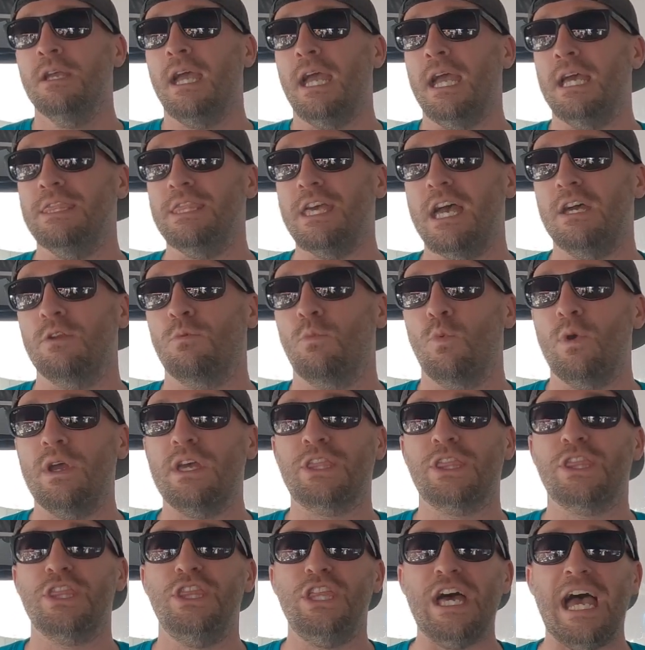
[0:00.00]
and then
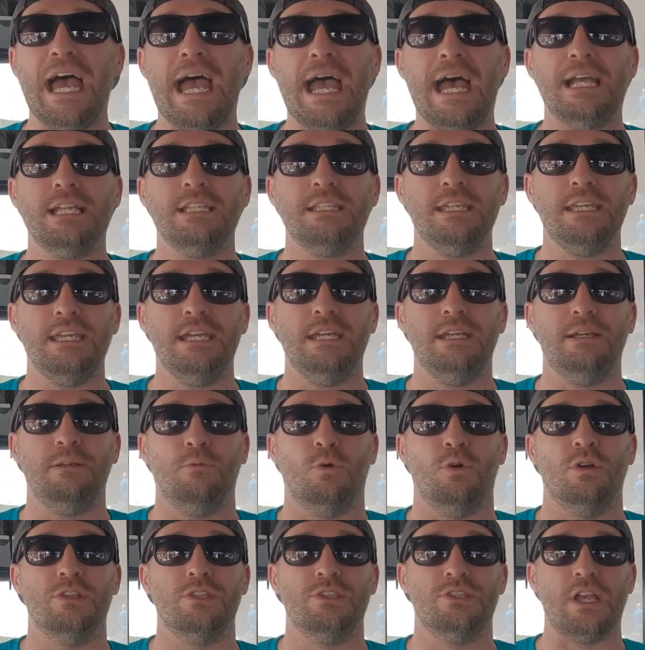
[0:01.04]
with that, it
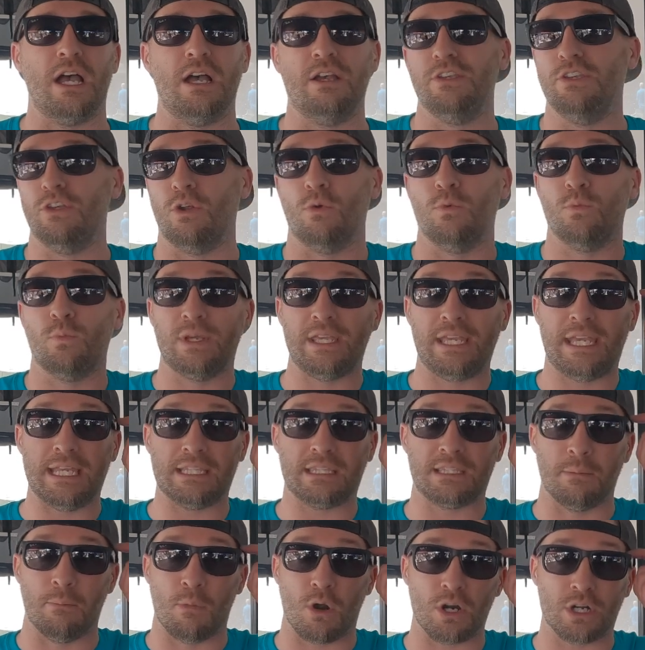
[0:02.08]
was we
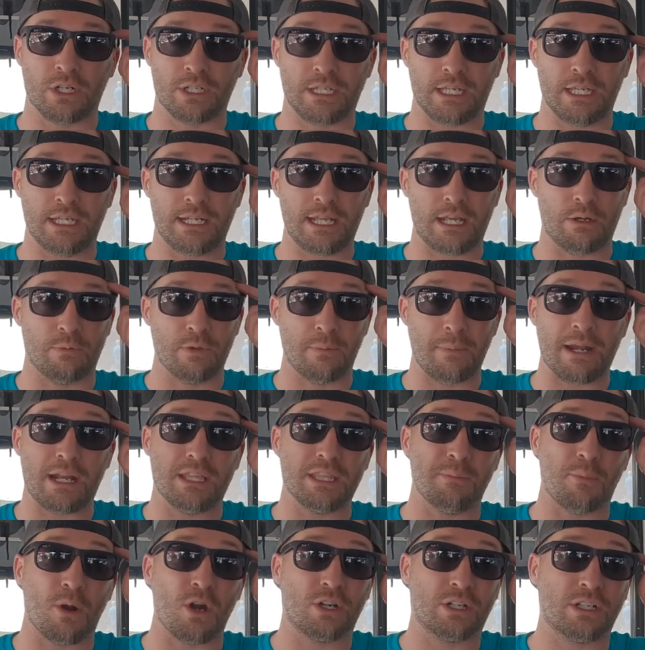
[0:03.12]
hit the market, and we've been
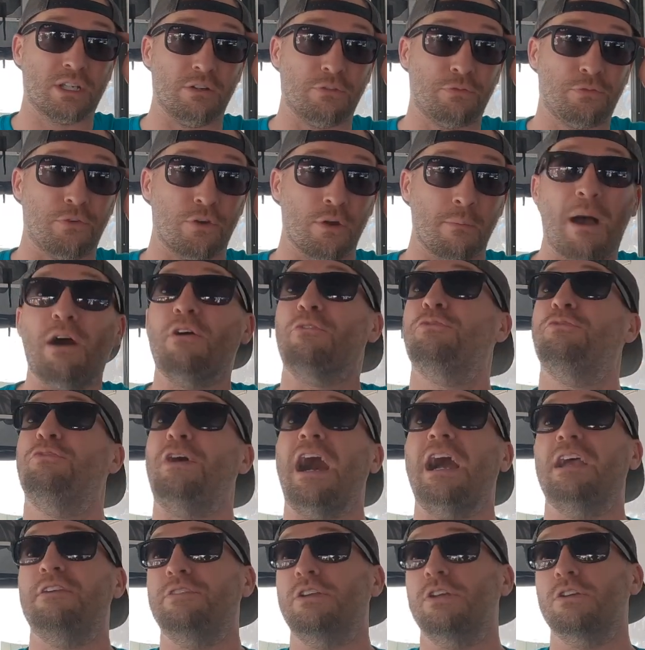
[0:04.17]
on the market for about
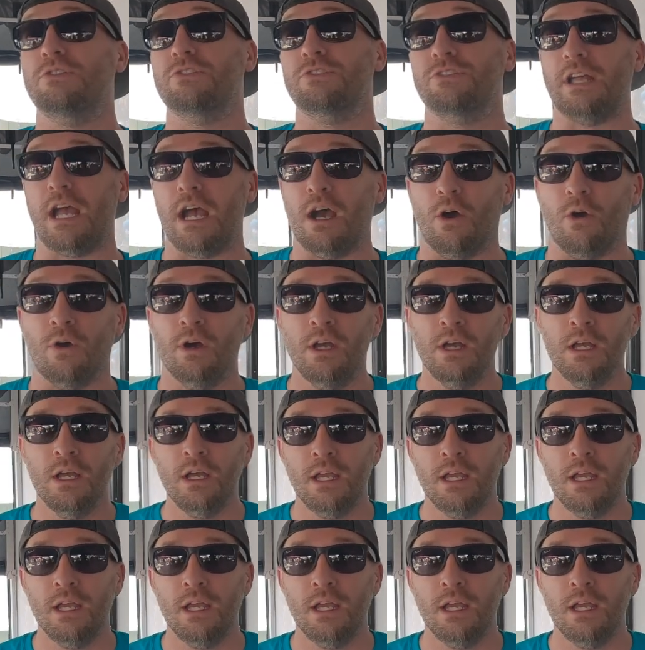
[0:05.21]
5 years now.